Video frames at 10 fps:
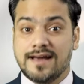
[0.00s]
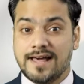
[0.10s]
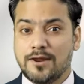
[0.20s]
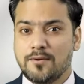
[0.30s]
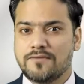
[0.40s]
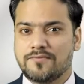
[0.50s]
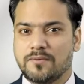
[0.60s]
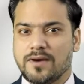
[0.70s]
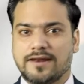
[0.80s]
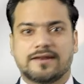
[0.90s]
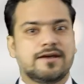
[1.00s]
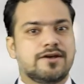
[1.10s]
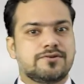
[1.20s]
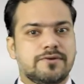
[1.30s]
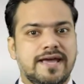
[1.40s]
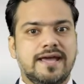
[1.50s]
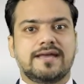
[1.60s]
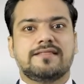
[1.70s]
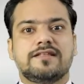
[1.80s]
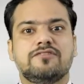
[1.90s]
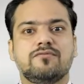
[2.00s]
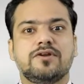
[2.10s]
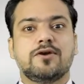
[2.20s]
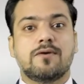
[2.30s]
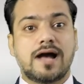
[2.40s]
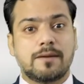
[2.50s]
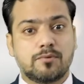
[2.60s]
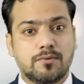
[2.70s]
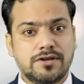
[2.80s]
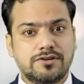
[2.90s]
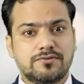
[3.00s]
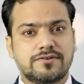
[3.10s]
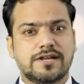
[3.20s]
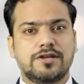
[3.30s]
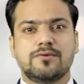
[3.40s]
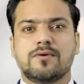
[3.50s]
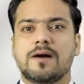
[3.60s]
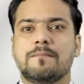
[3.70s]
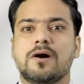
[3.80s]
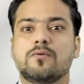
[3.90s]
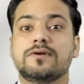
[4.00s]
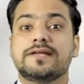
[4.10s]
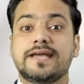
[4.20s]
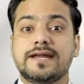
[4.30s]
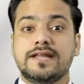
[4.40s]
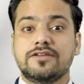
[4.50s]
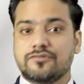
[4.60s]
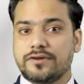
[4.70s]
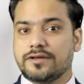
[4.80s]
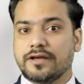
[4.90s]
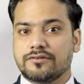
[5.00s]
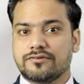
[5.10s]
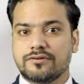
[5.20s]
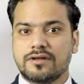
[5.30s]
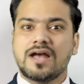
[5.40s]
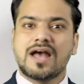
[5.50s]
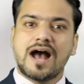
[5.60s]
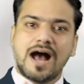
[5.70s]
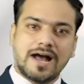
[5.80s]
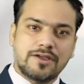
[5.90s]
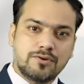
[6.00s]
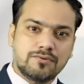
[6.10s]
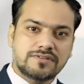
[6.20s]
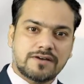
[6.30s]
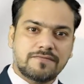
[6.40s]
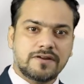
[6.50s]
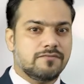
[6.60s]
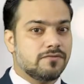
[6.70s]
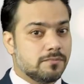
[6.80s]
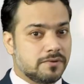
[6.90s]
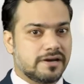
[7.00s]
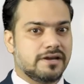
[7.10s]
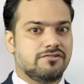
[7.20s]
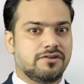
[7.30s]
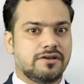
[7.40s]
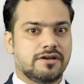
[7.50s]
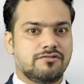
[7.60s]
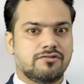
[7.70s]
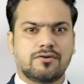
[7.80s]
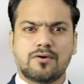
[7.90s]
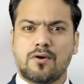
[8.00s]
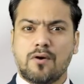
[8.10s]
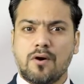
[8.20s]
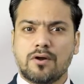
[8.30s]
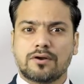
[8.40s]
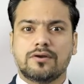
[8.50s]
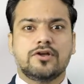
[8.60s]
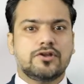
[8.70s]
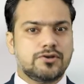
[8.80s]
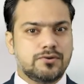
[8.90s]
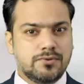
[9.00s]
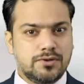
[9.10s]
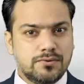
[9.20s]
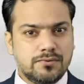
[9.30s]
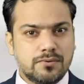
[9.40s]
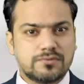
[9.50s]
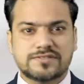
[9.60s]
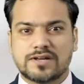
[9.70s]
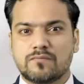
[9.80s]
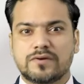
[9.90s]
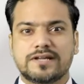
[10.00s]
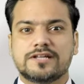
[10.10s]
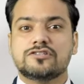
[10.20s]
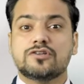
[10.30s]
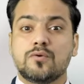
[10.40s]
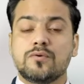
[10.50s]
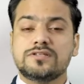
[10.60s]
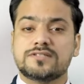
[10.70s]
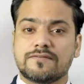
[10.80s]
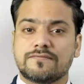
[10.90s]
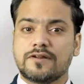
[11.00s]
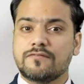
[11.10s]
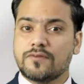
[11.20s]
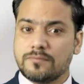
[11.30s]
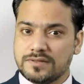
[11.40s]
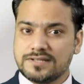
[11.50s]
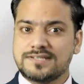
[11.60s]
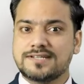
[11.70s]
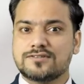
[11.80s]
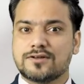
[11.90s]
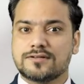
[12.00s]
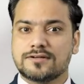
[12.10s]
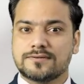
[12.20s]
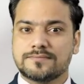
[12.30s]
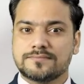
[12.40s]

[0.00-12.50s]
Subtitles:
Hello everyone. Today in this video, I'm going to tell you about kidney shrinkage. Are you suffering from kidney shrinkage? Or do you know someone else who is suffering from this disorder?